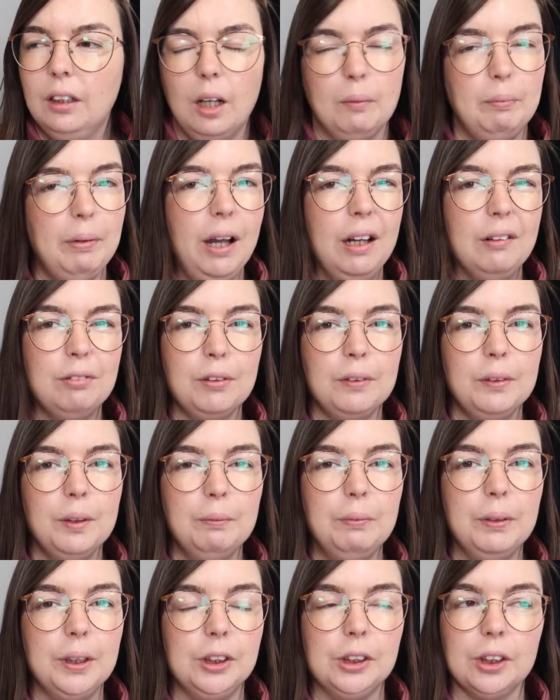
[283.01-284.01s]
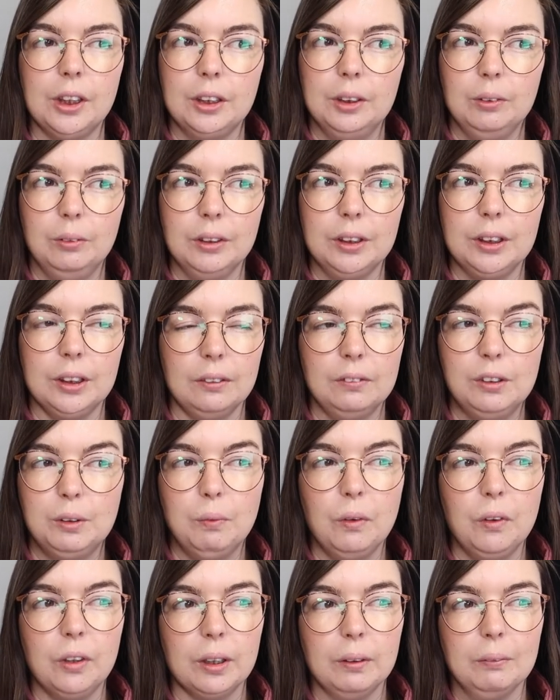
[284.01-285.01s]
Apart from the budget, which I've
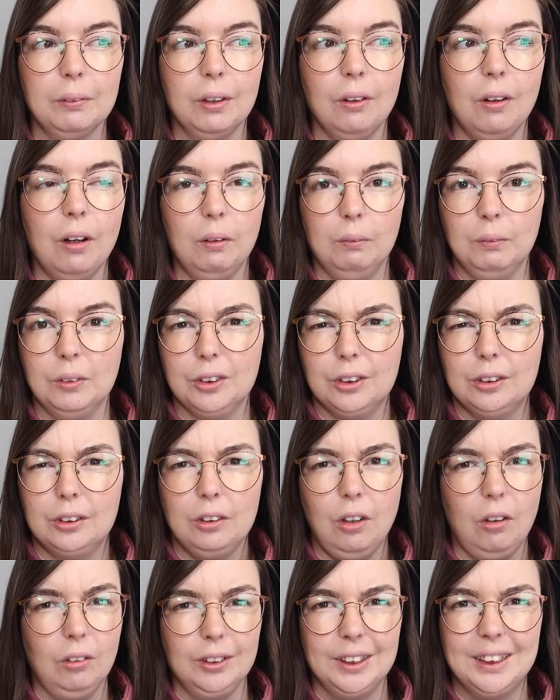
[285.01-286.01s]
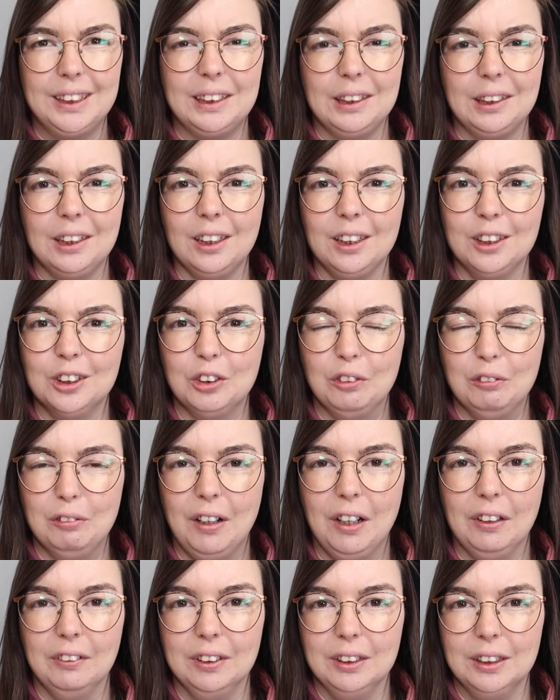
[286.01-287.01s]
spoken about almost constantly so
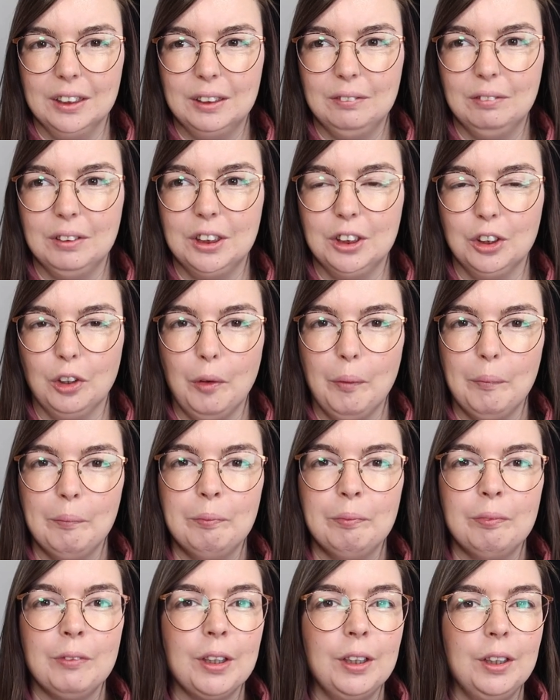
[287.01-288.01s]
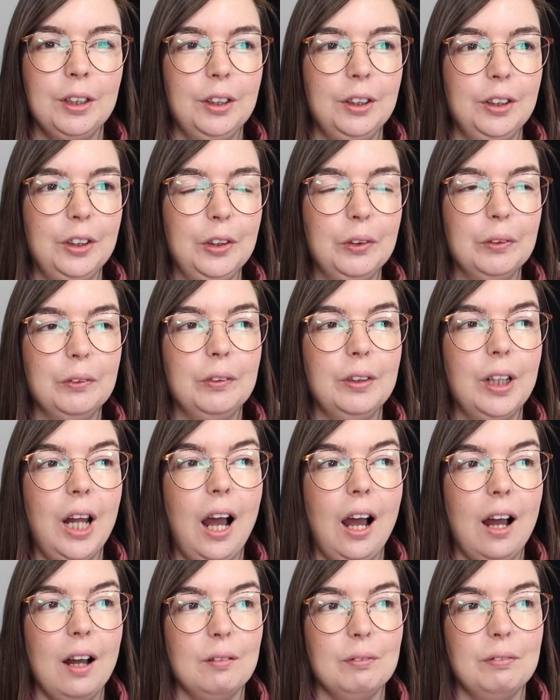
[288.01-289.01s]
far in this video, you'll
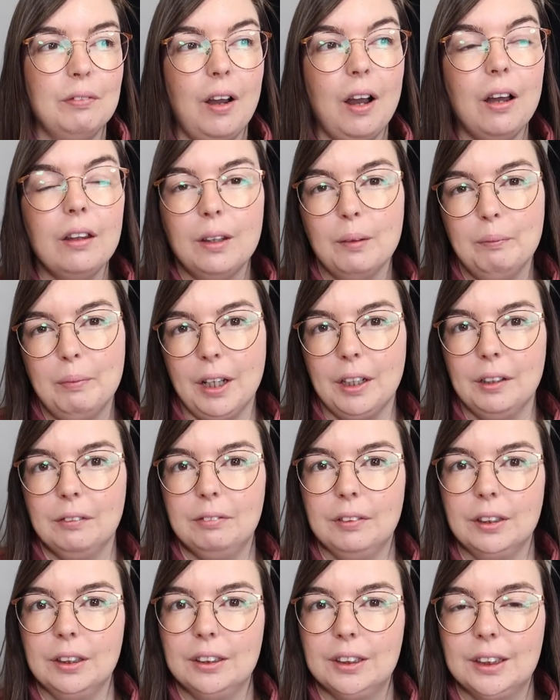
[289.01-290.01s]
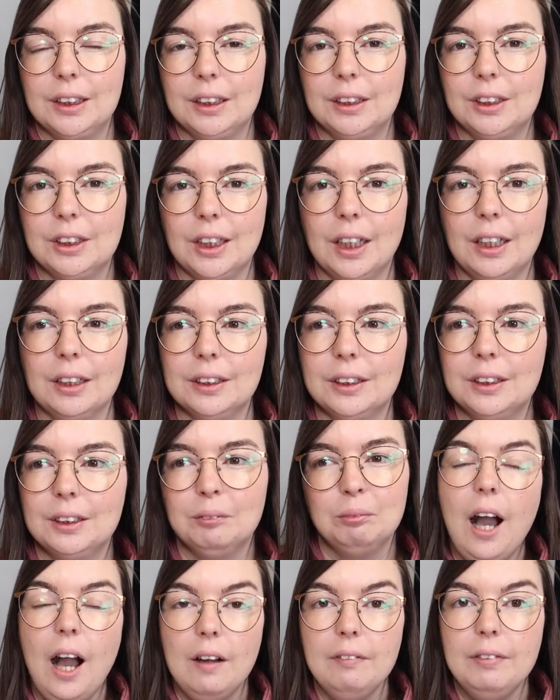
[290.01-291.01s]
have other benefits such
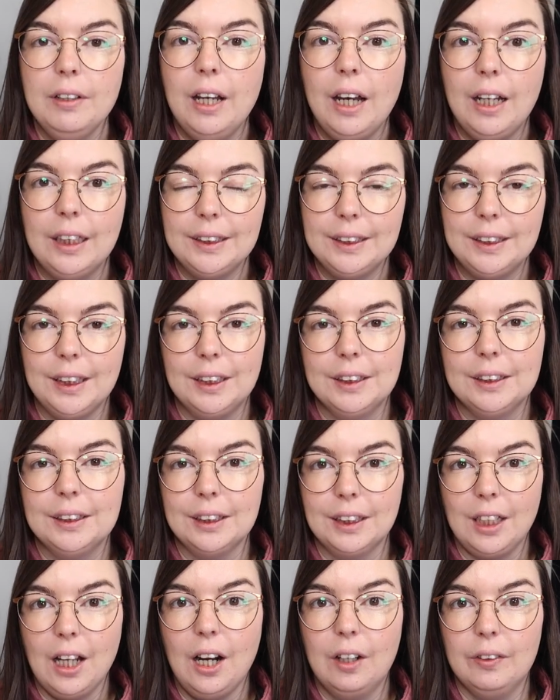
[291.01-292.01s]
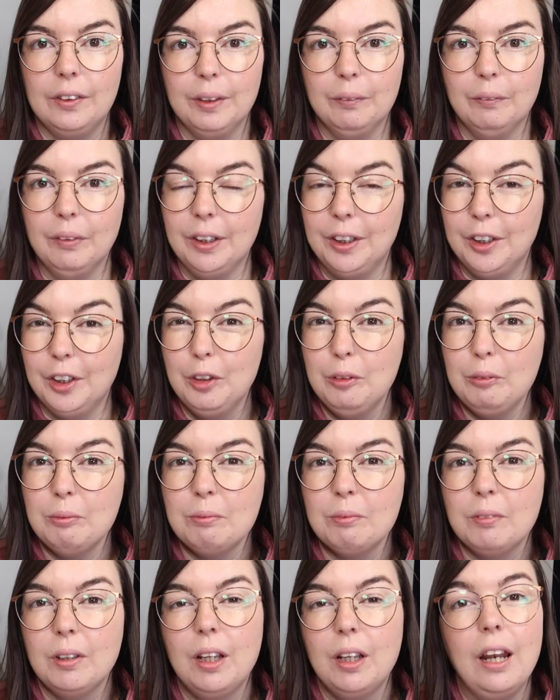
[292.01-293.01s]
as having less things to carry with you,
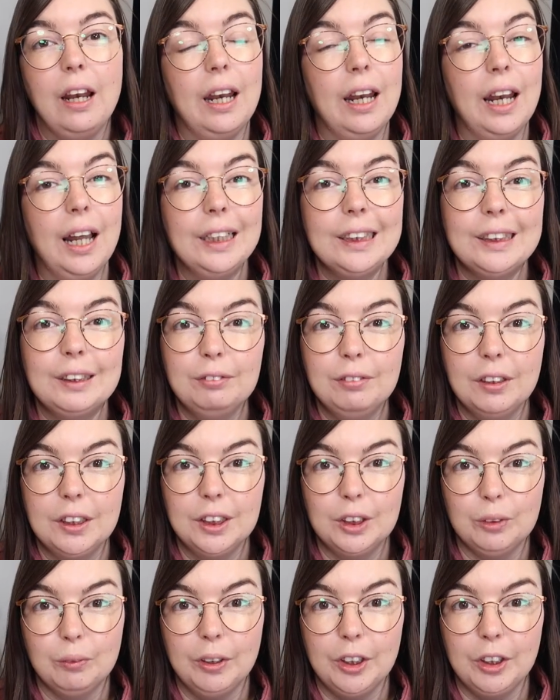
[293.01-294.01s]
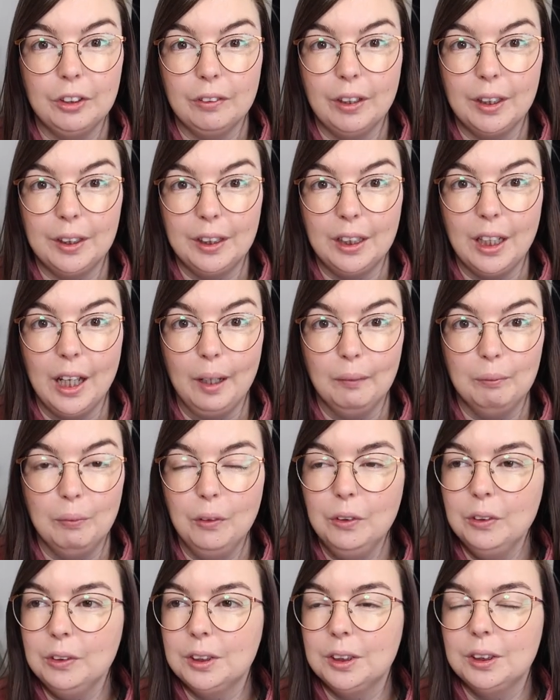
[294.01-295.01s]
less fuss when you're at the
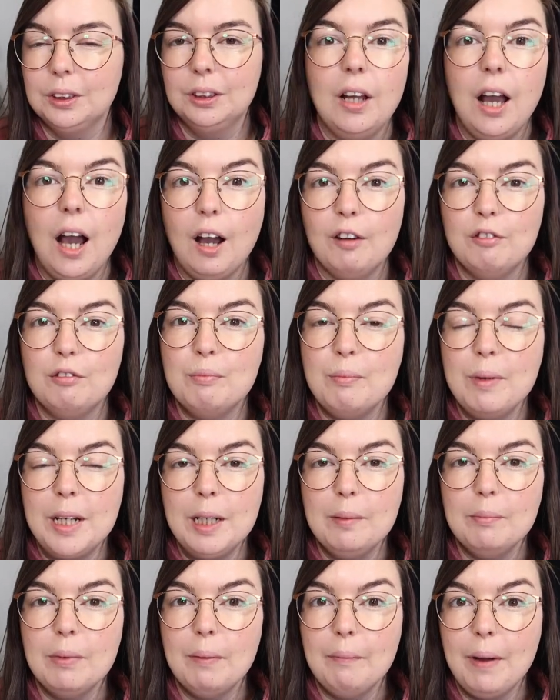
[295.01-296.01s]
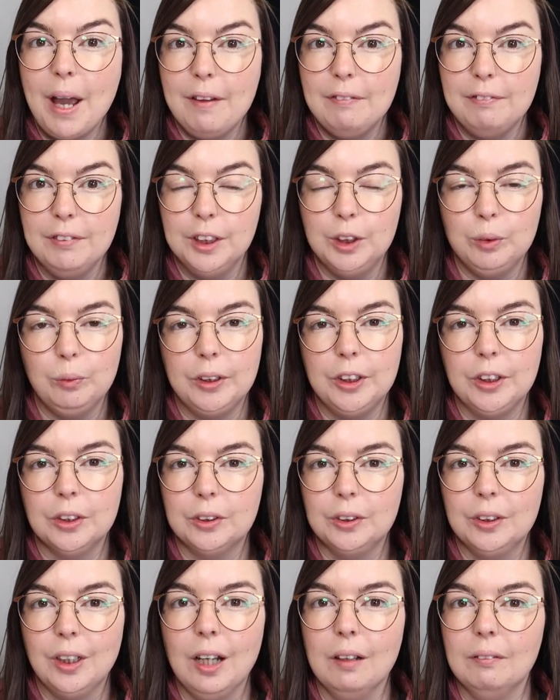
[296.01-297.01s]
airport, have minimum effort when
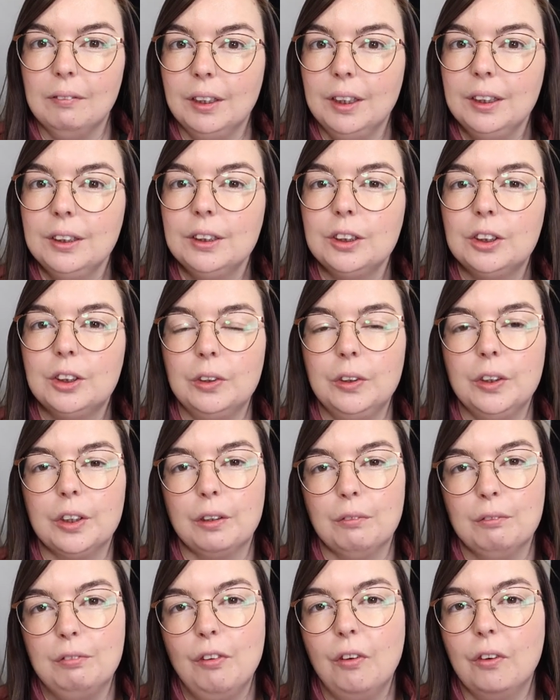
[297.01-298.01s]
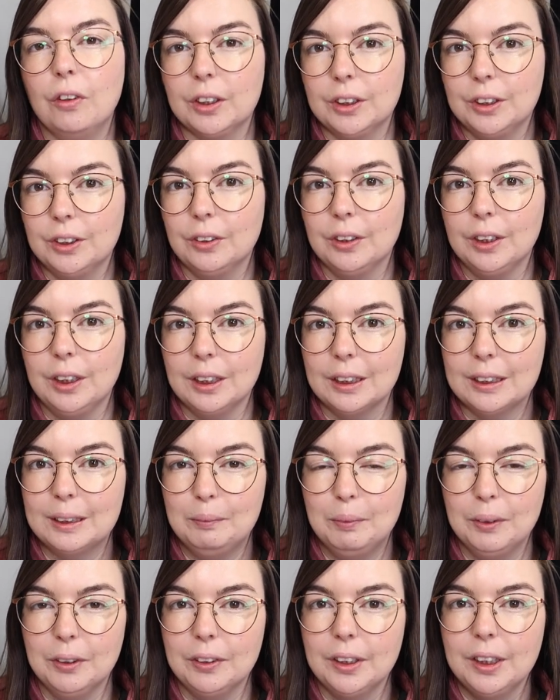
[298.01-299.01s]
you're traveling so you can focus on the
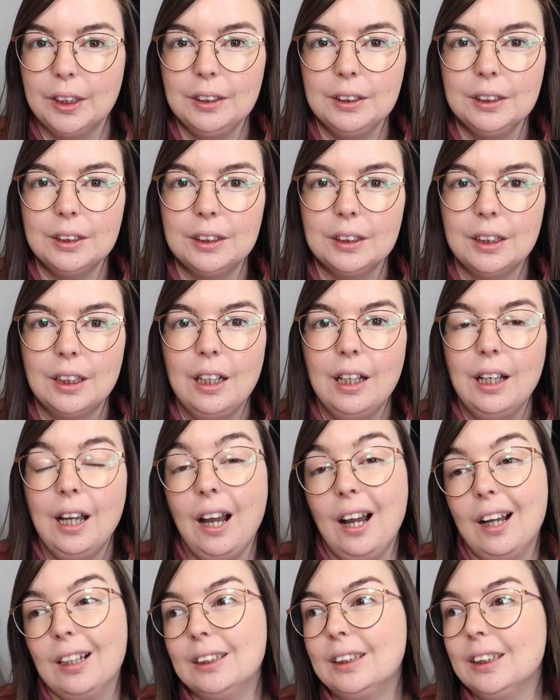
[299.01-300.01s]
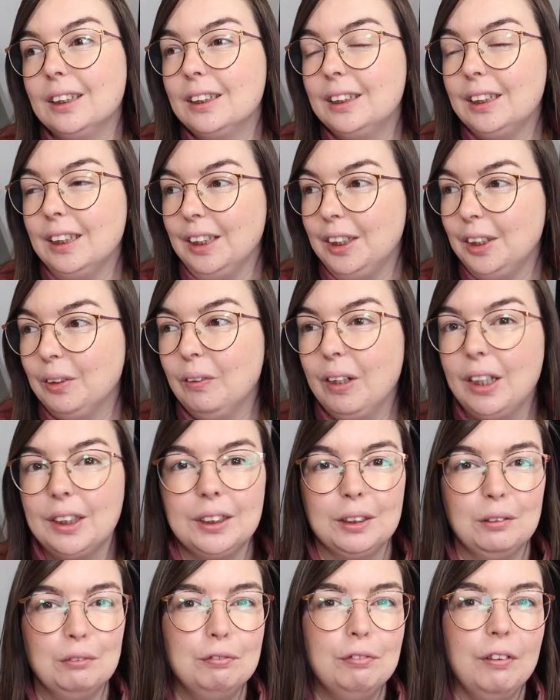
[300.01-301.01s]
experience, and it'll take you
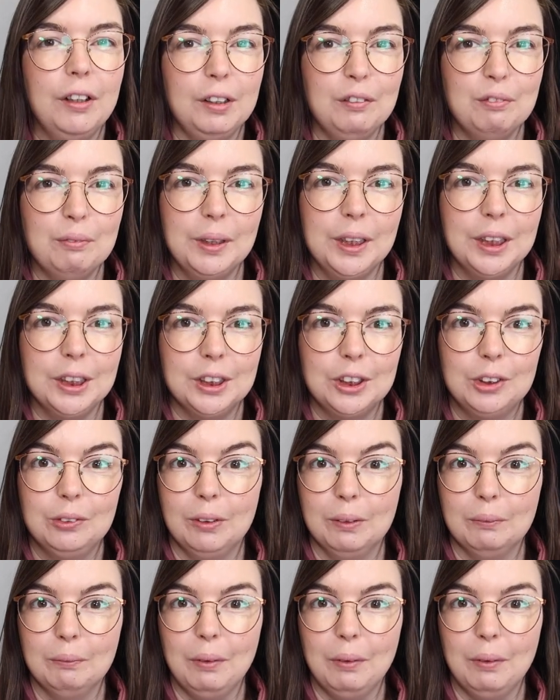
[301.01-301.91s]
less than five minutes to